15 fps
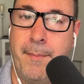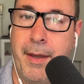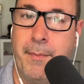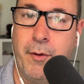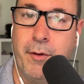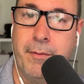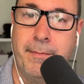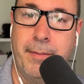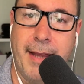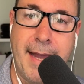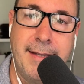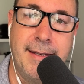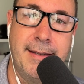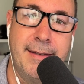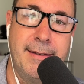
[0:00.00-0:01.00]
people,
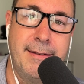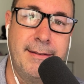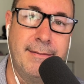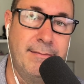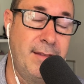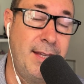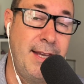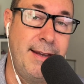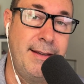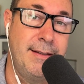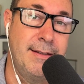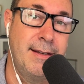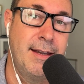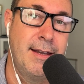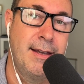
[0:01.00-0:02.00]
places, and
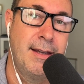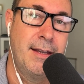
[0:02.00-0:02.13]
things